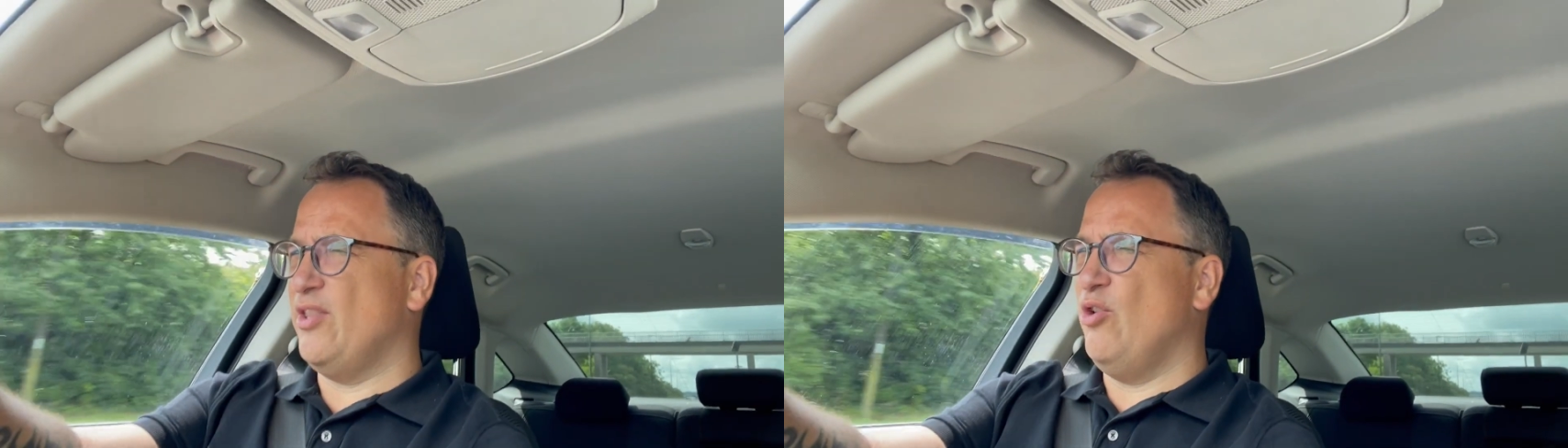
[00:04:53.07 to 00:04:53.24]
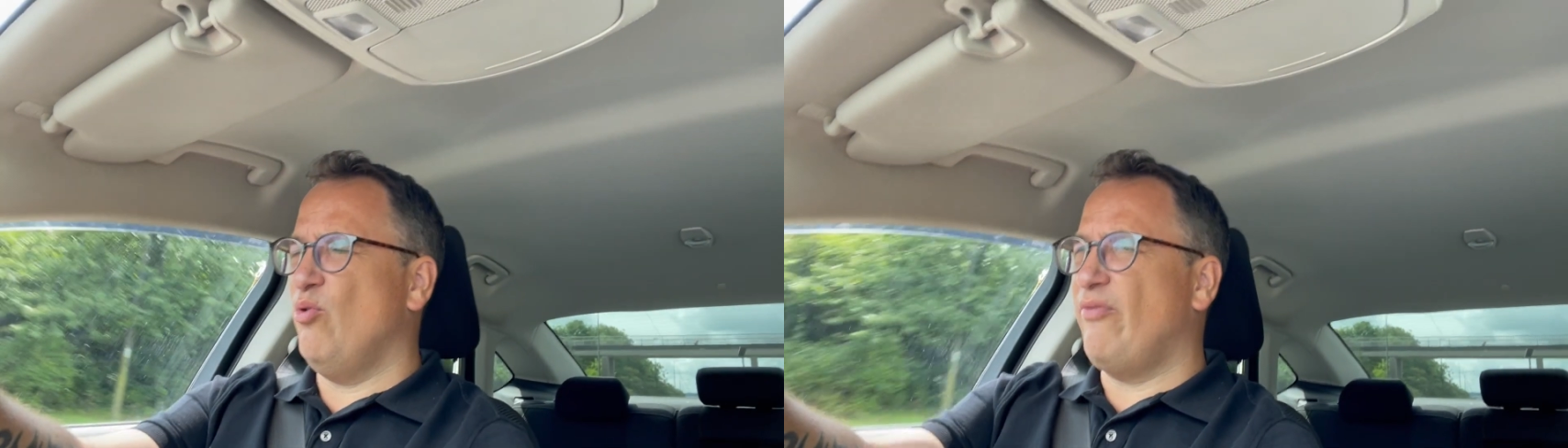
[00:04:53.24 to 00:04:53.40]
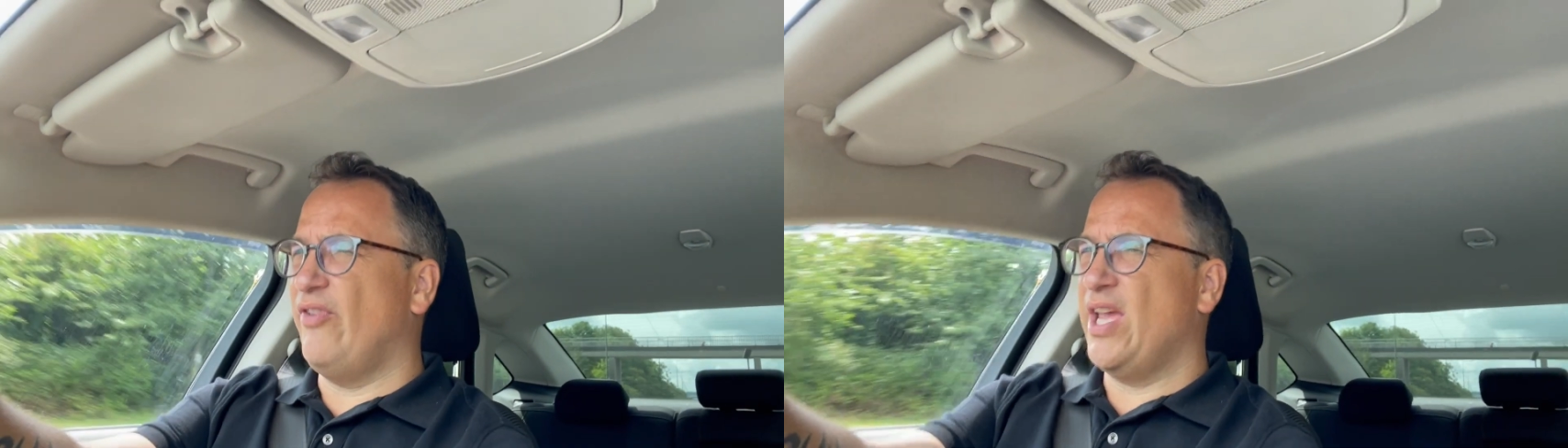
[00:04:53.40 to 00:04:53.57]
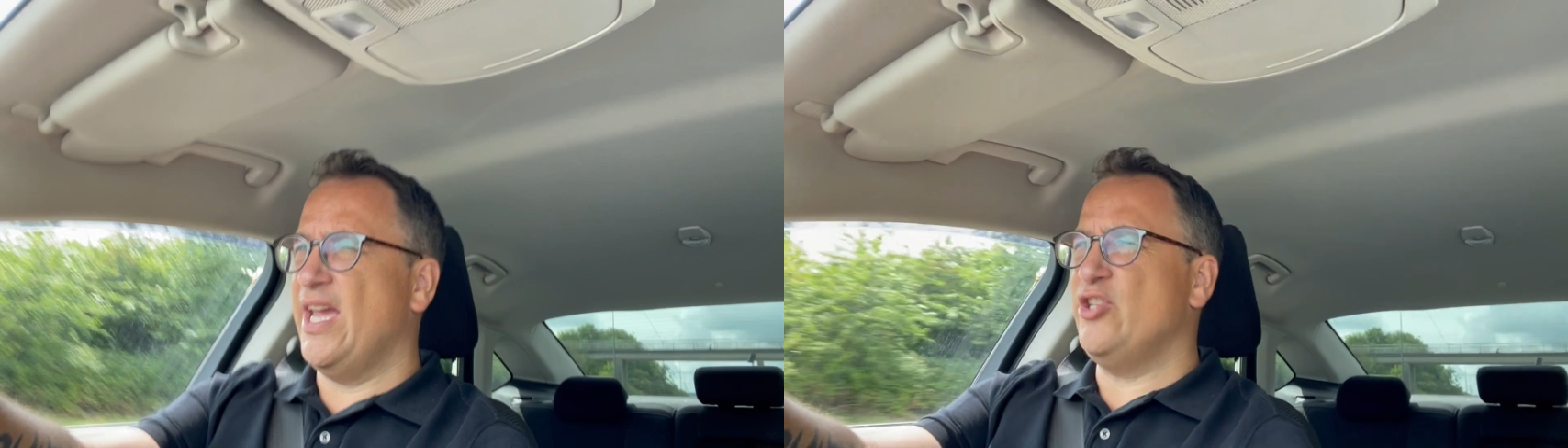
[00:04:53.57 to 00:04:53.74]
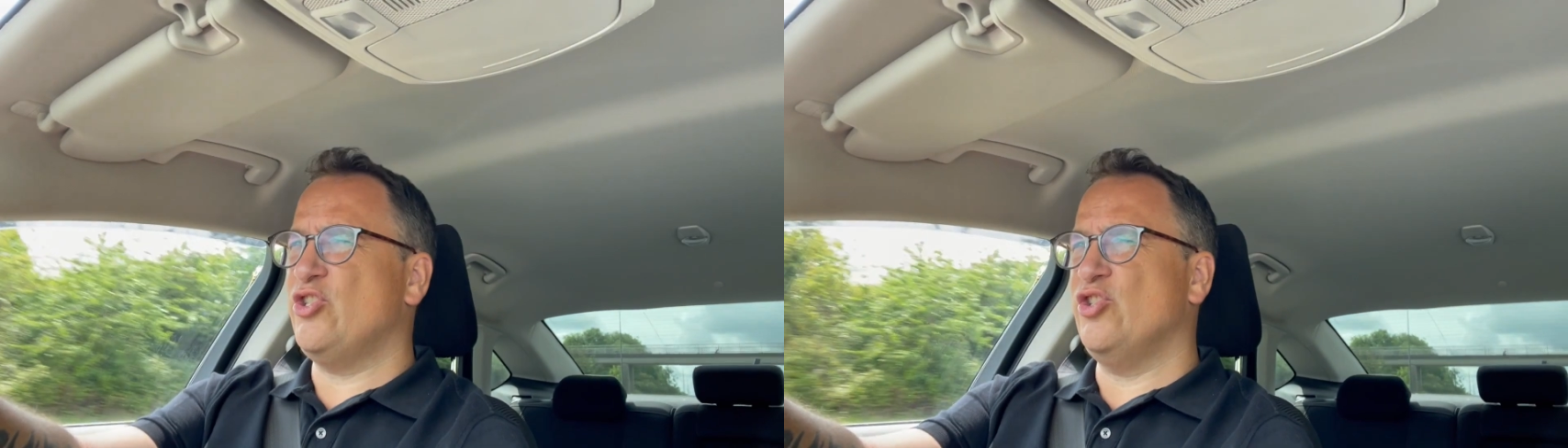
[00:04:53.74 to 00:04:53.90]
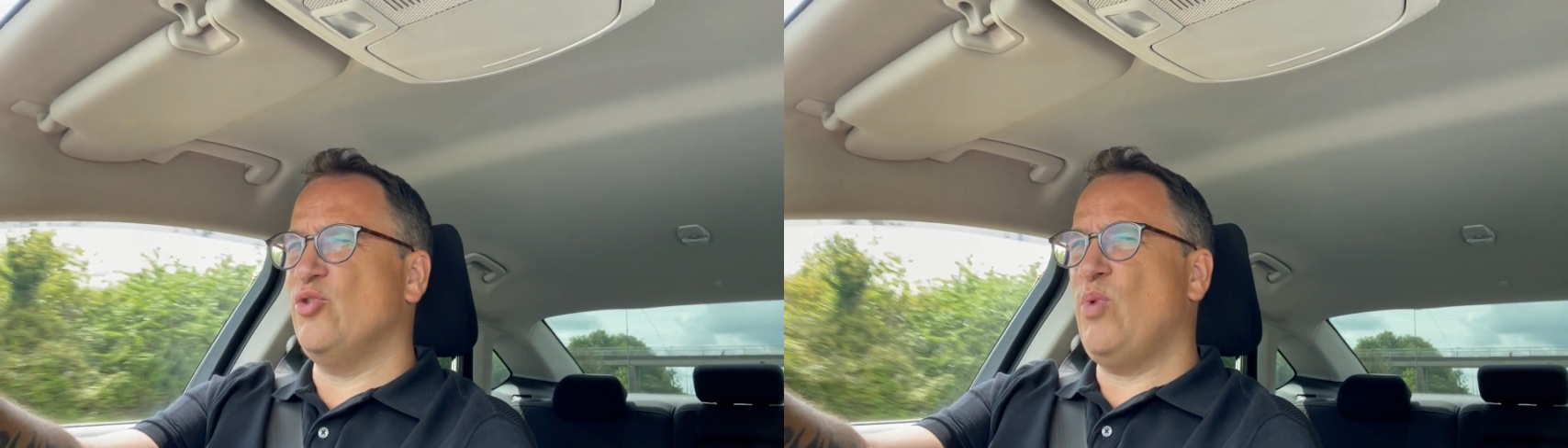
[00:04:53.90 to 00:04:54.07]

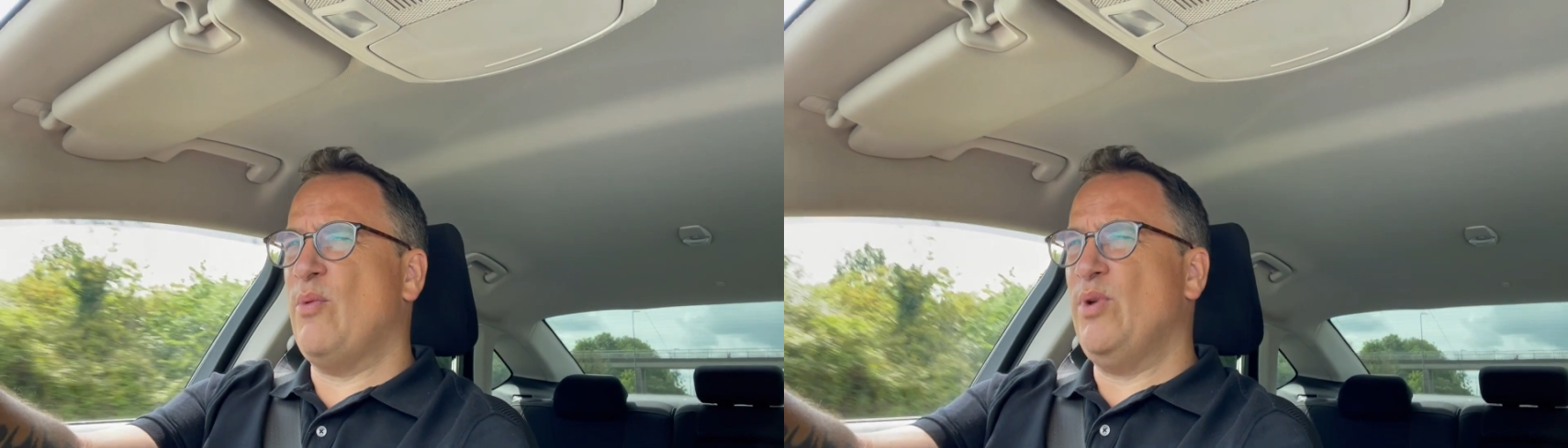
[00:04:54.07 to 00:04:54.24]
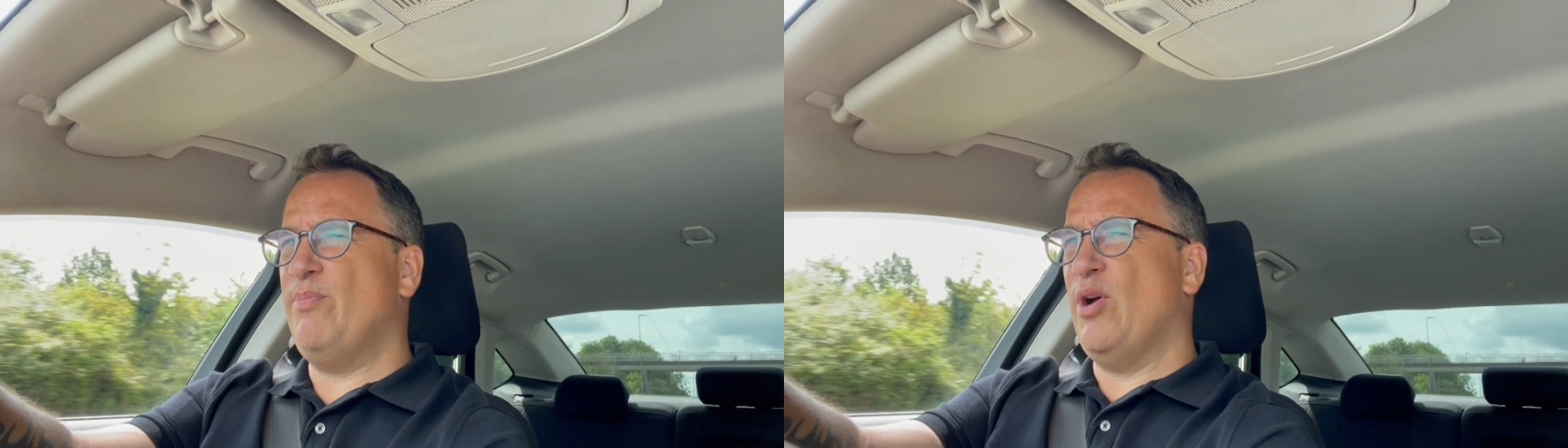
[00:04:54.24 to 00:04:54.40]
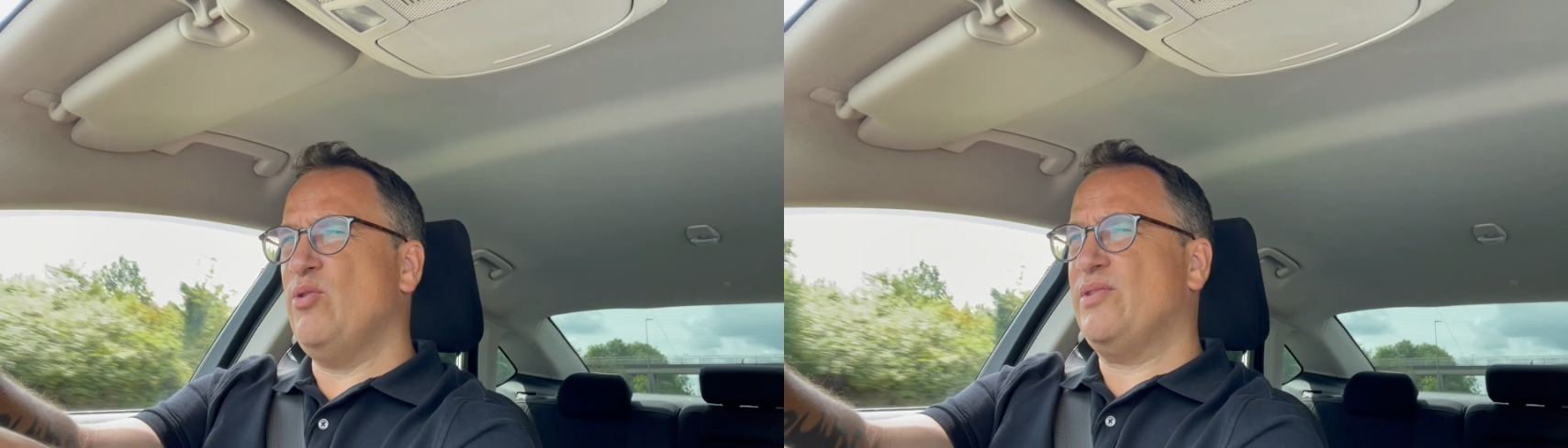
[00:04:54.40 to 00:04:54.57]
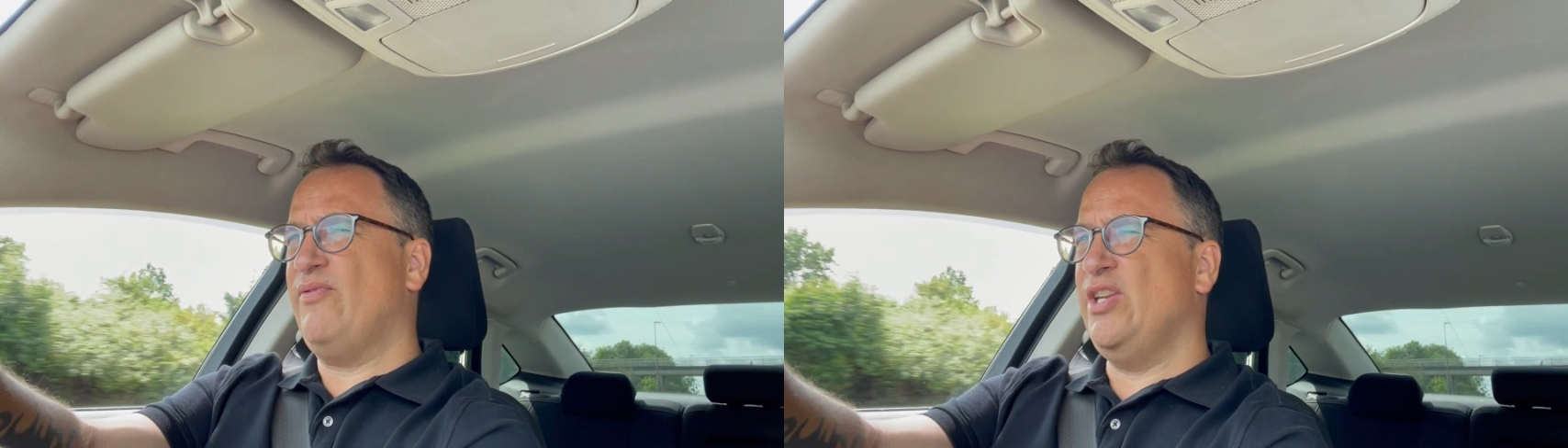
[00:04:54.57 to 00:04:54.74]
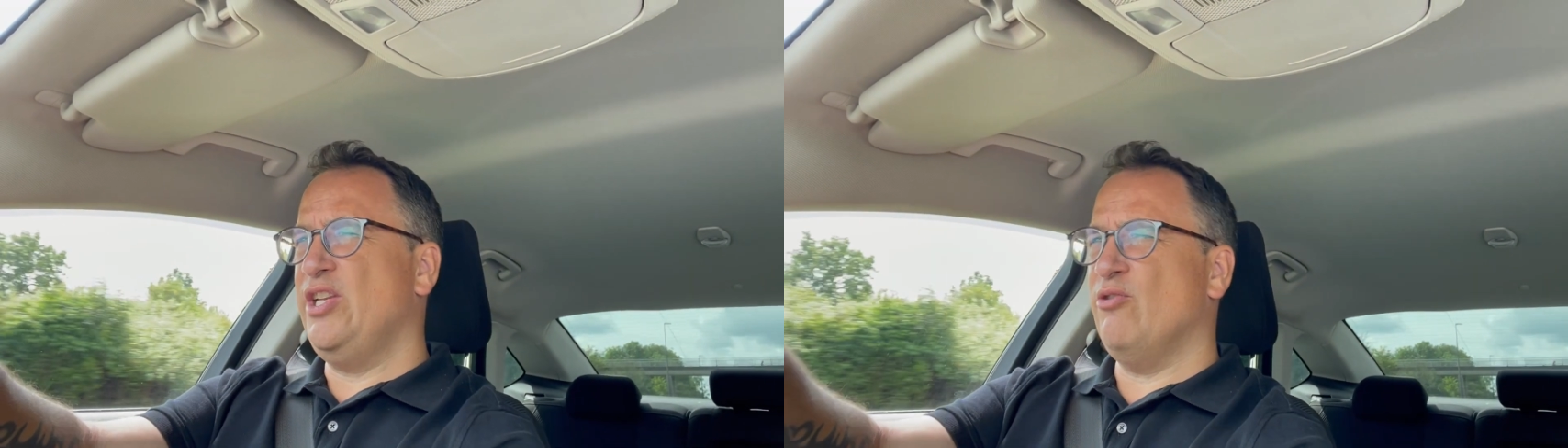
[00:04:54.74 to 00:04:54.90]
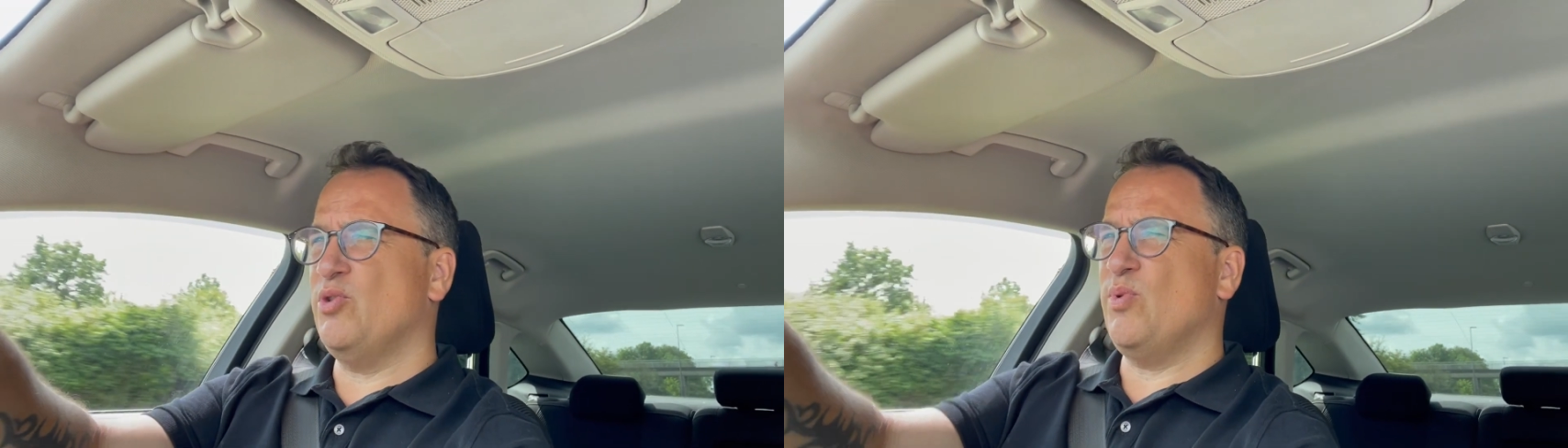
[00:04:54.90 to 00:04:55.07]
notifications of when we post videos.